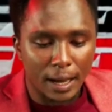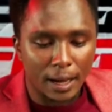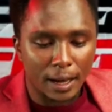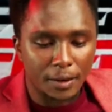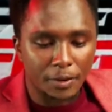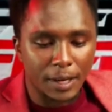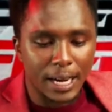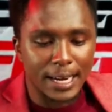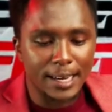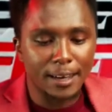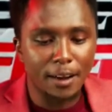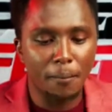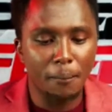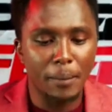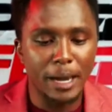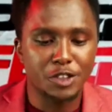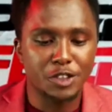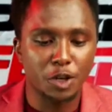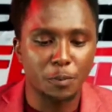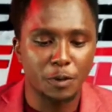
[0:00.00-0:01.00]
regarding our
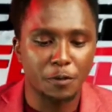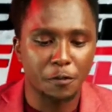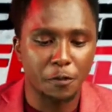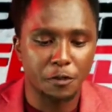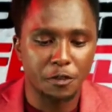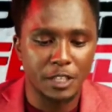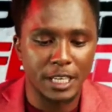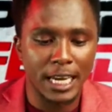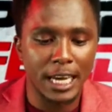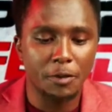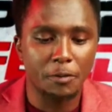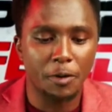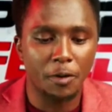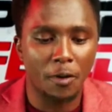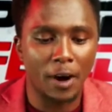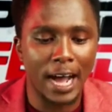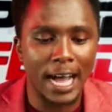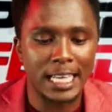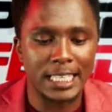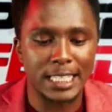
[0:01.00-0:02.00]
main topic for today, we were
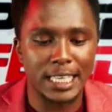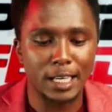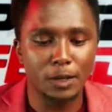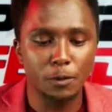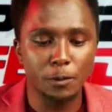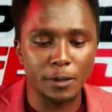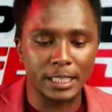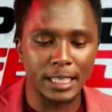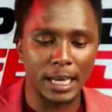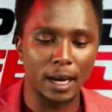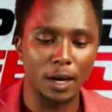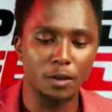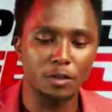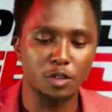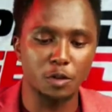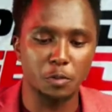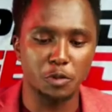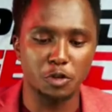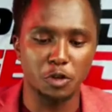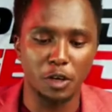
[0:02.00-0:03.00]
asking, would Kalonzo
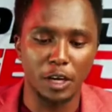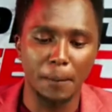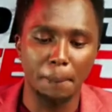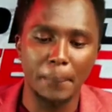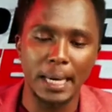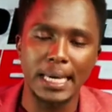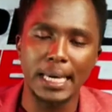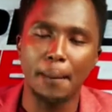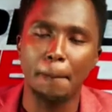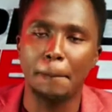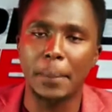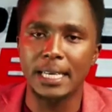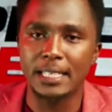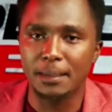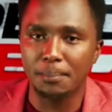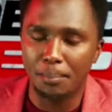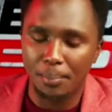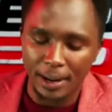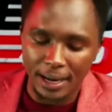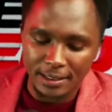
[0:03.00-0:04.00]
Musyoka make a better
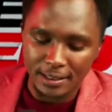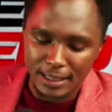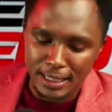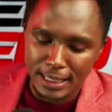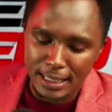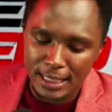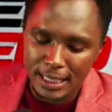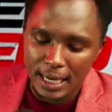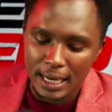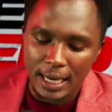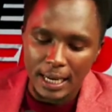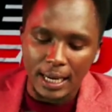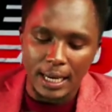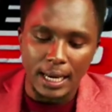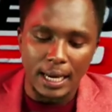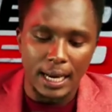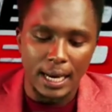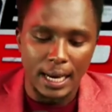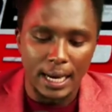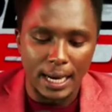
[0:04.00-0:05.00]
president?
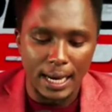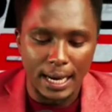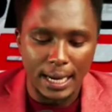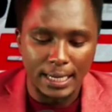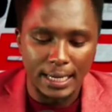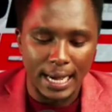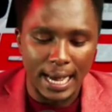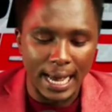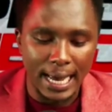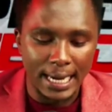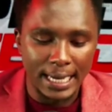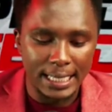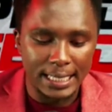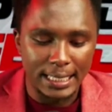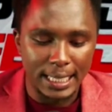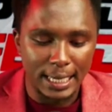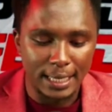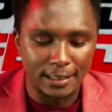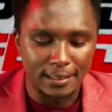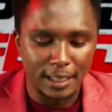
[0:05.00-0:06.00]
And Alex
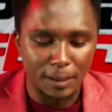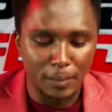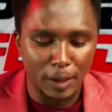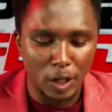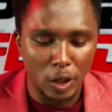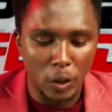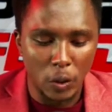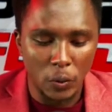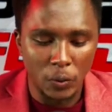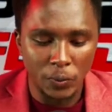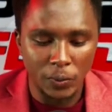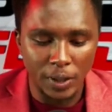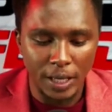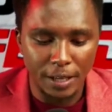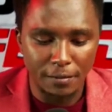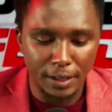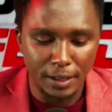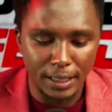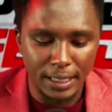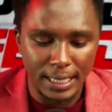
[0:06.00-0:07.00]
anasema no,
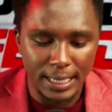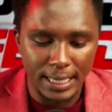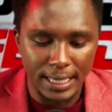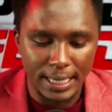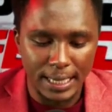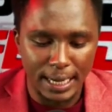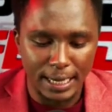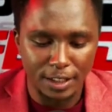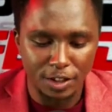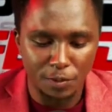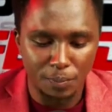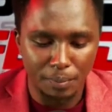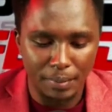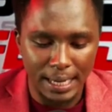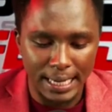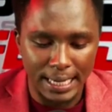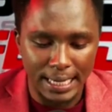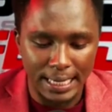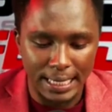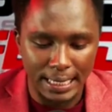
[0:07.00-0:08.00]
even he can't
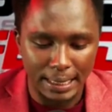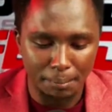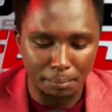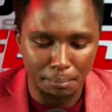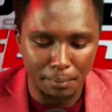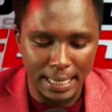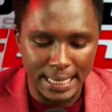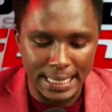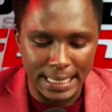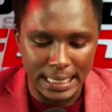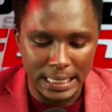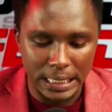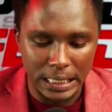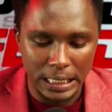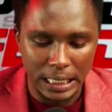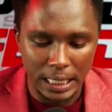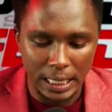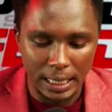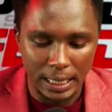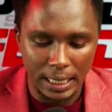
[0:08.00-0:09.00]
make it
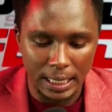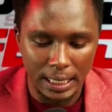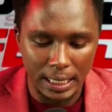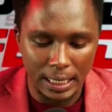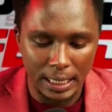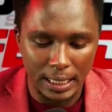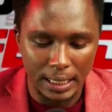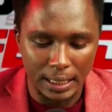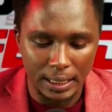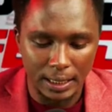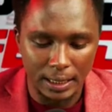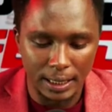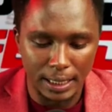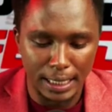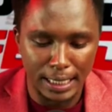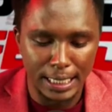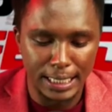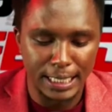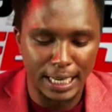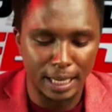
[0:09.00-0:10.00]
there
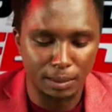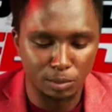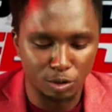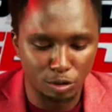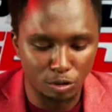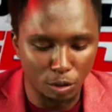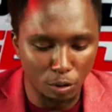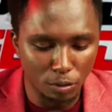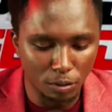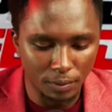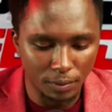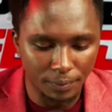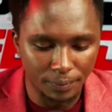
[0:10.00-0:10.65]
anytime soon.